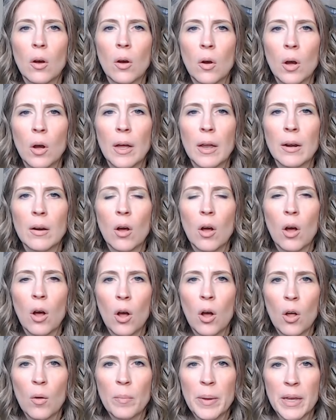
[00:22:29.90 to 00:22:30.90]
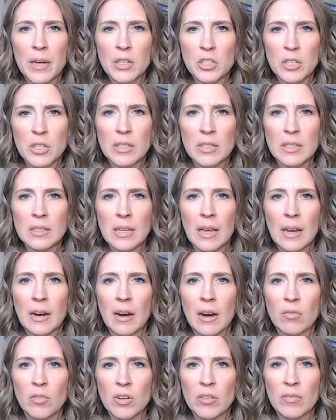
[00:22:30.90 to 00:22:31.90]
on all patients at
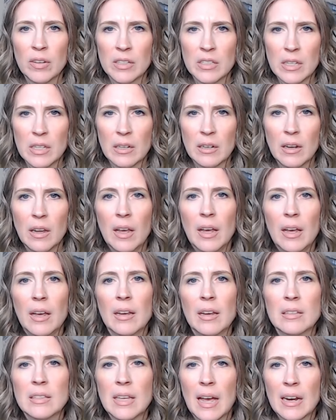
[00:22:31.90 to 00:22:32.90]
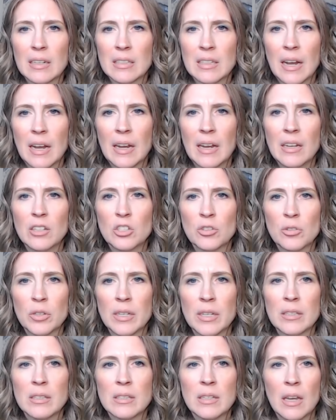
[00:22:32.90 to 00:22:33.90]
every visit. Exact diet,
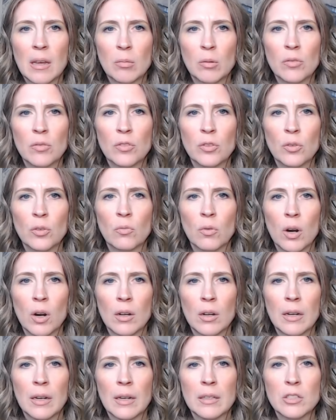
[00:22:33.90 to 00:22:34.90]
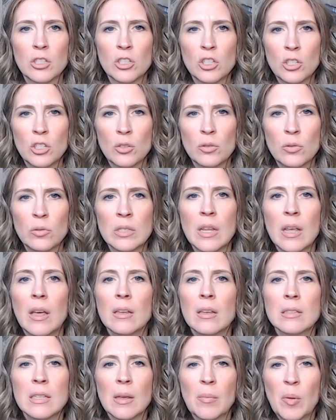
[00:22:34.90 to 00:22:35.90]
treats, table food, rawhides, chews,
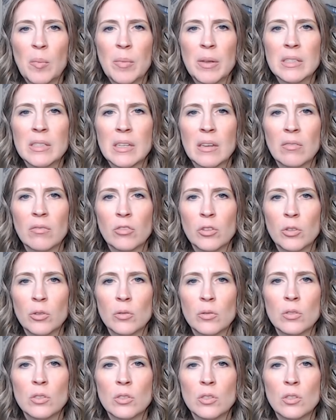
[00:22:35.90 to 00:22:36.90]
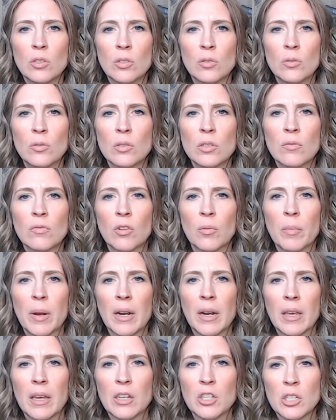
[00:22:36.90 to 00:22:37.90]
supplements, and foods used for
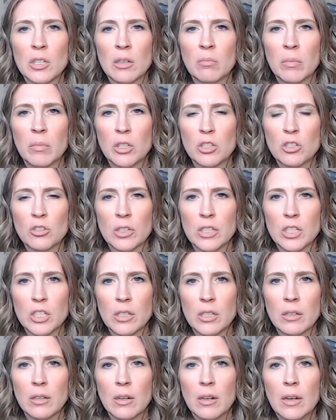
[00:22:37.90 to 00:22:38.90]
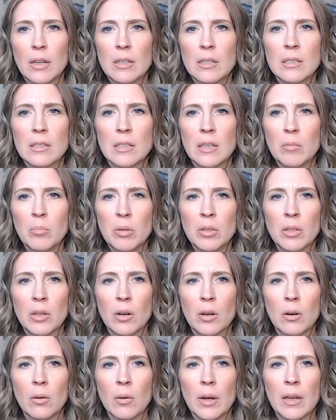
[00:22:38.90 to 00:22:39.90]
medication administration. See
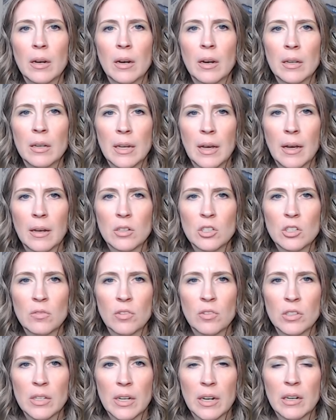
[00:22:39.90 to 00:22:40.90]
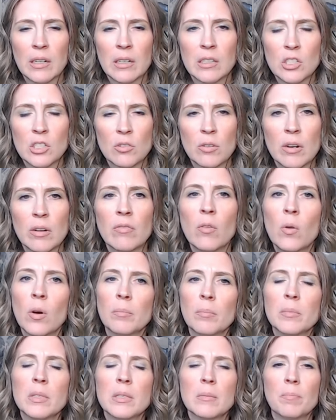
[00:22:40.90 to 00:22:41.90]
below and attached for diet history
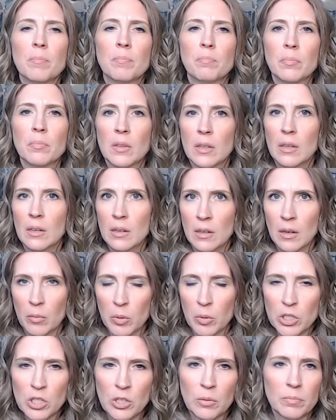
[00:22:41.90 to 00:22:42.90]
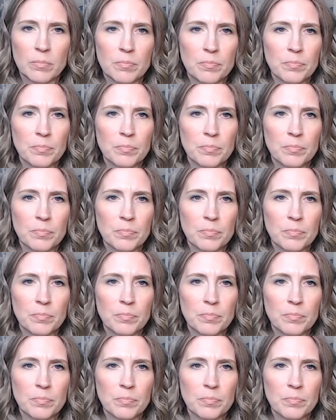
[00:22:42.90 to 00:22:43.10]
forms. Number two,